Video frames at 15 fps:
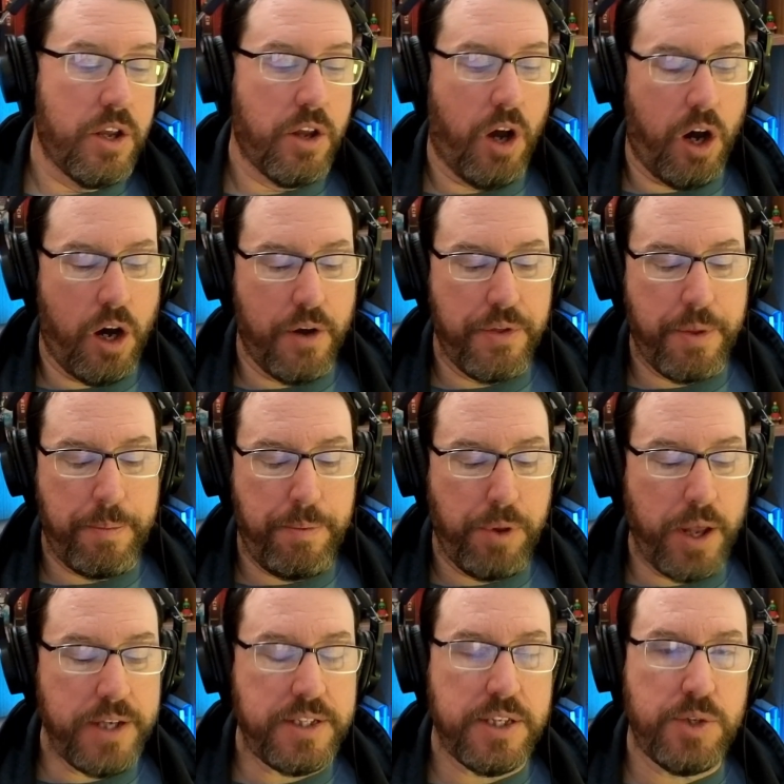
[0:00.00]
The
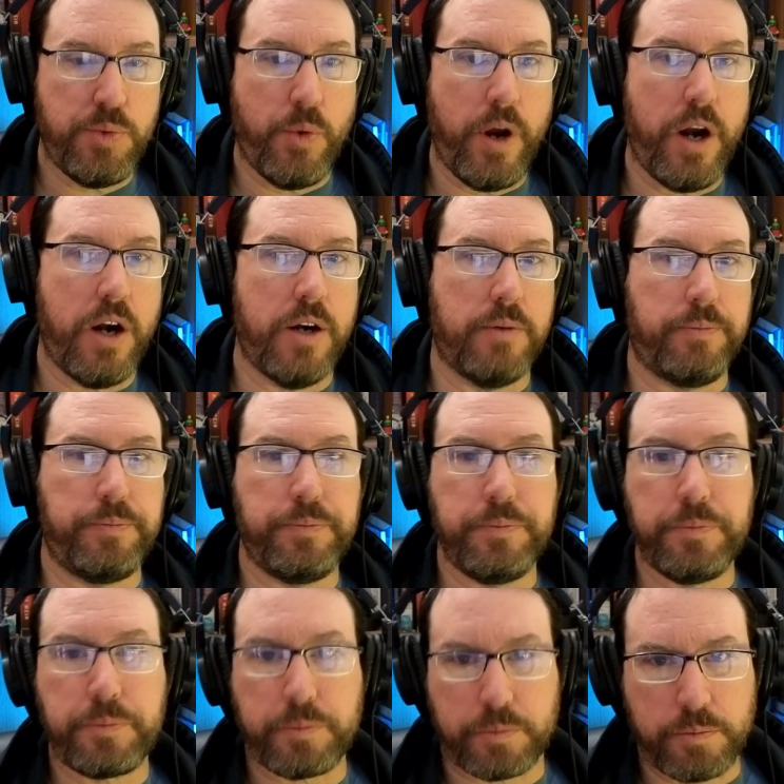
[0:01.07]
places where
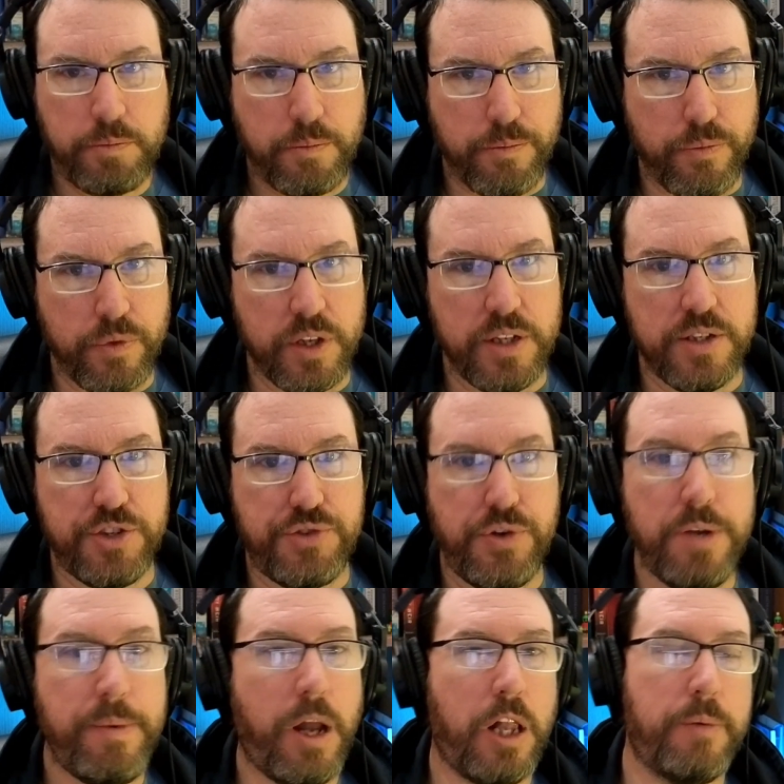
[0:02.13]

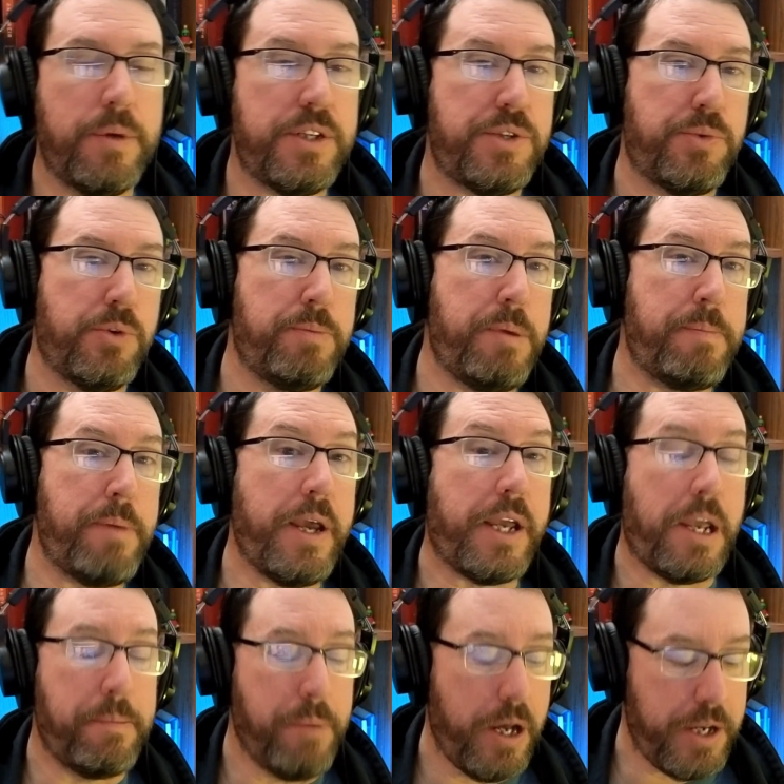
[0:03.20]
StreamElements would be making
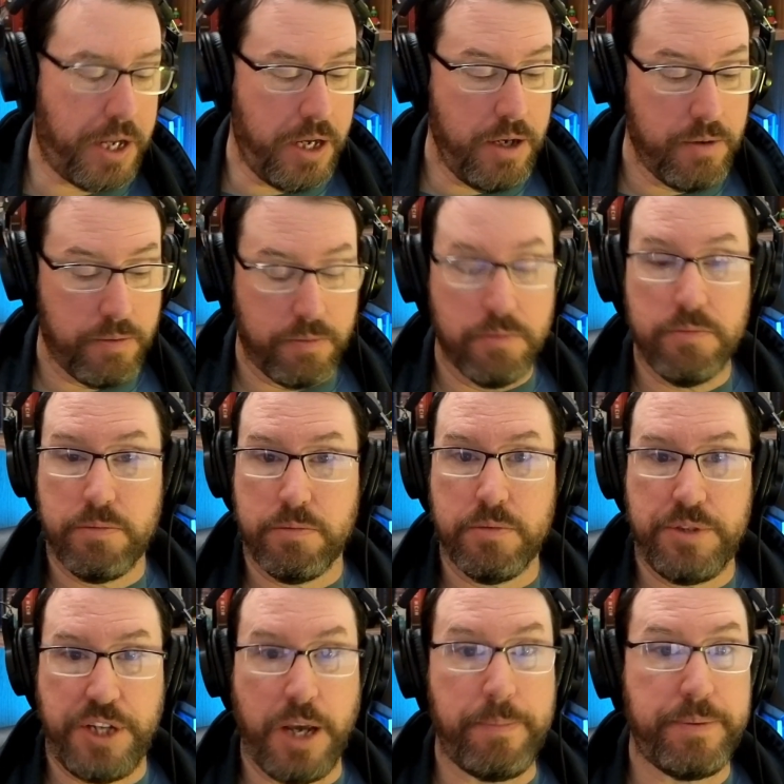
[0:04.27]
money,
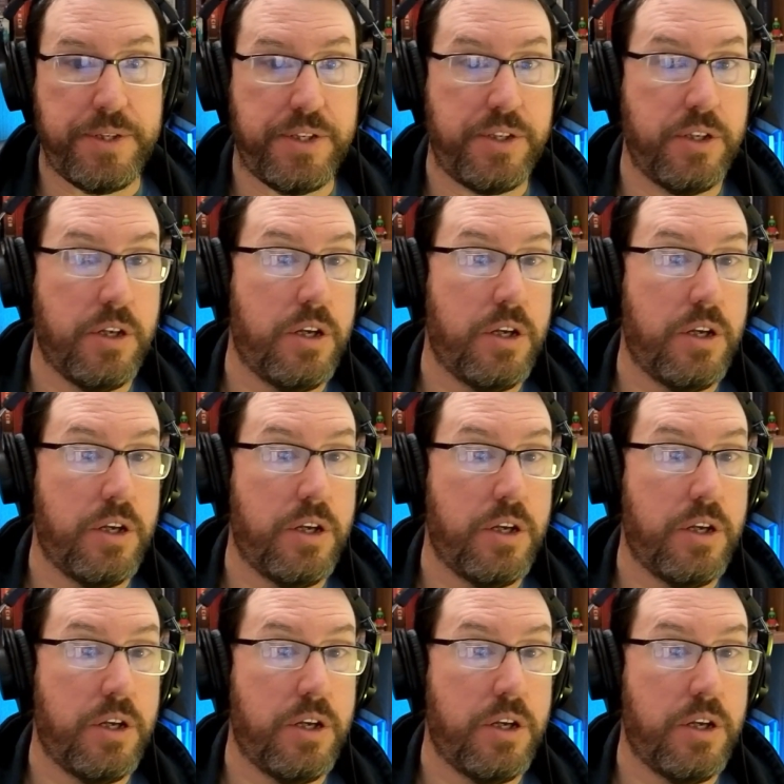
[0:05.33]
tips,